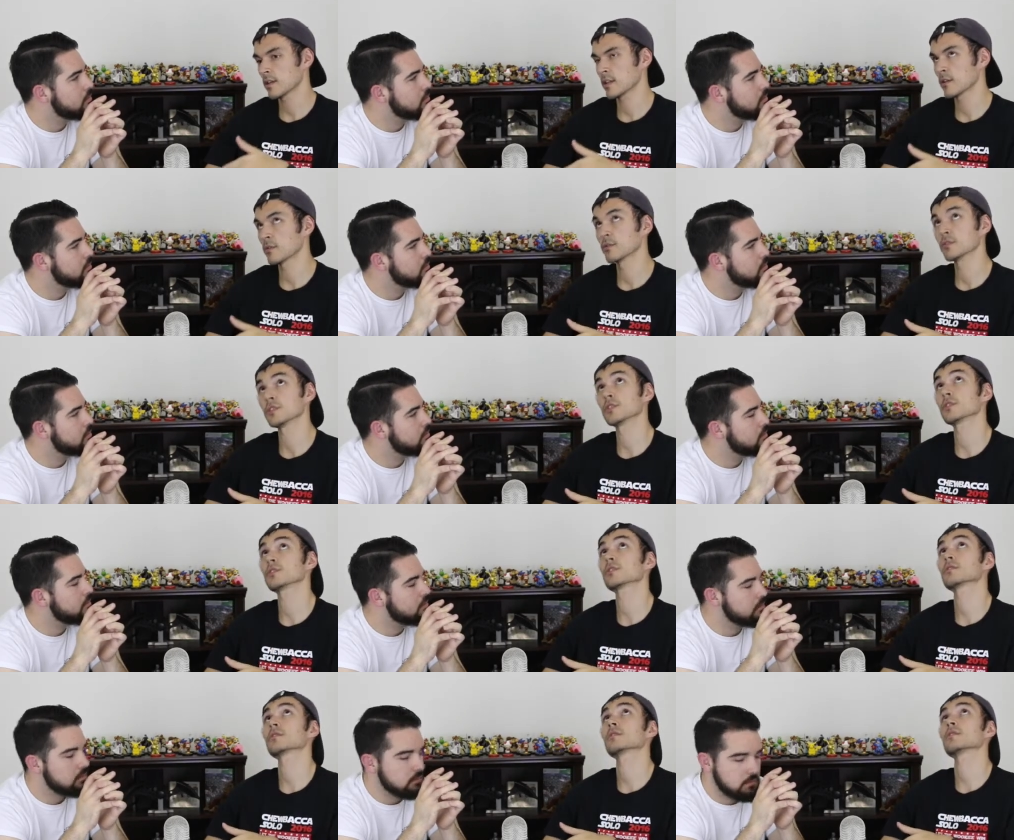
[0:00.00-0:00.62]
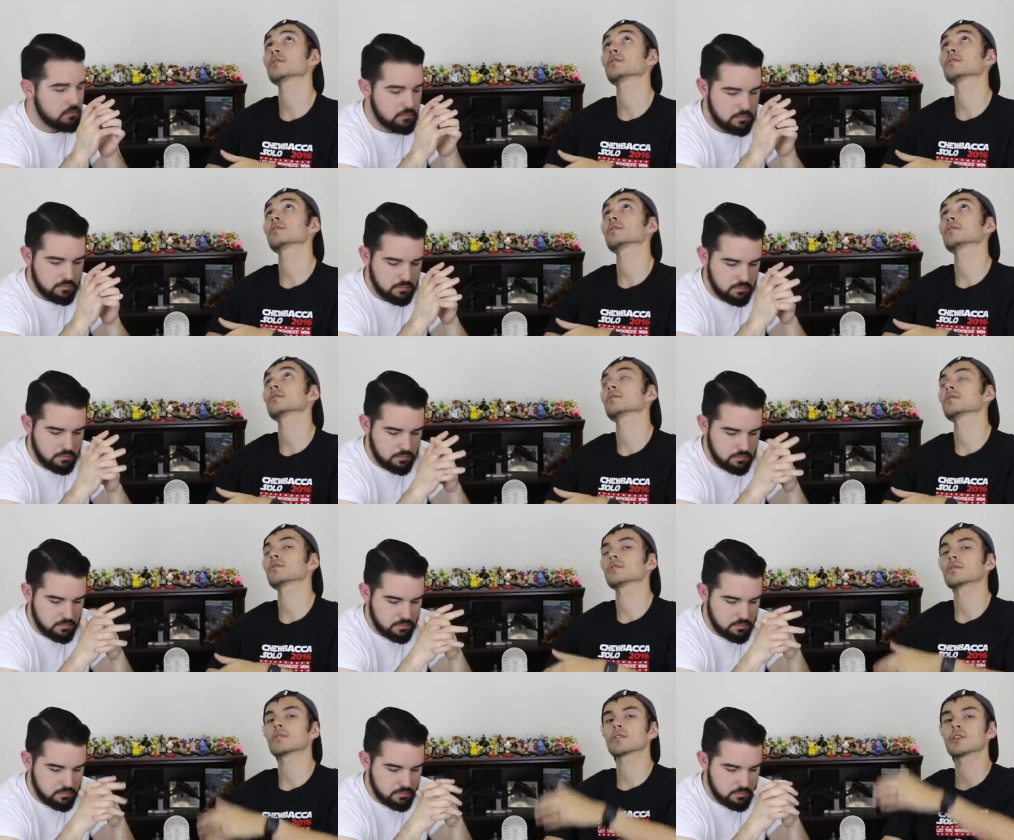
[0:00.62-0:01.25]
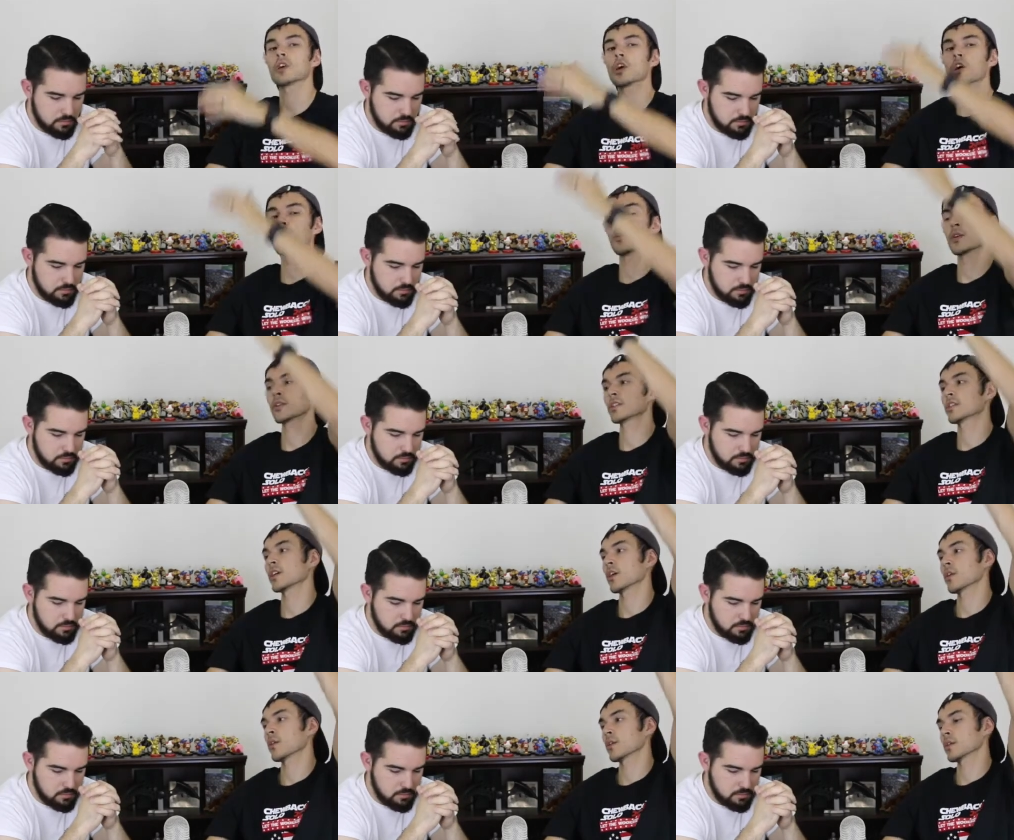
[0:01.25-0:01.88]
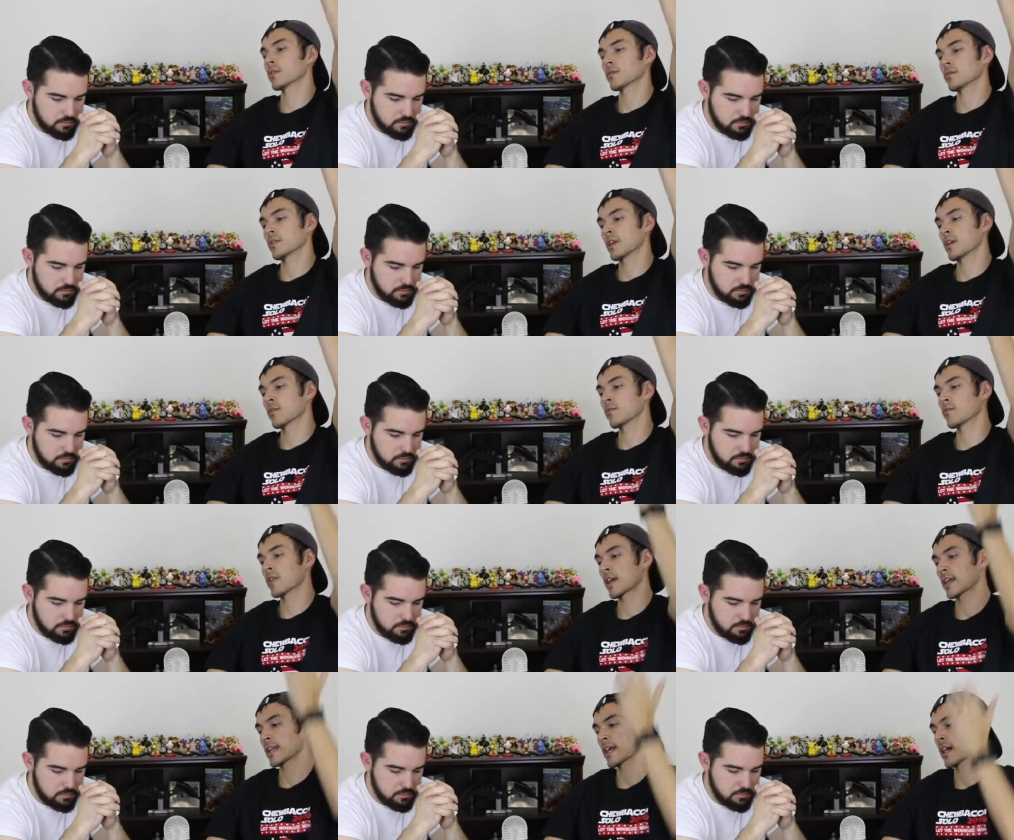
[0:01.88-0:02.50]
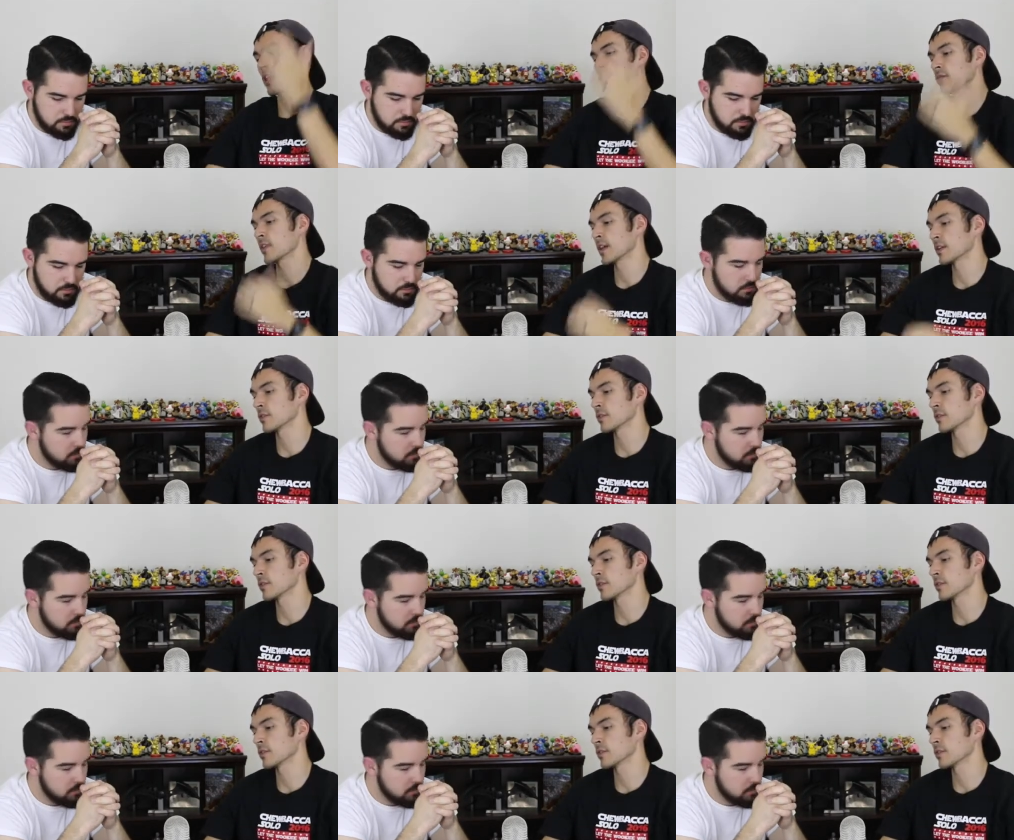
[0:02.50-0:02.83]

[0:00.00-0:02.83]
Speaker 1: it would just go until it, it ran out of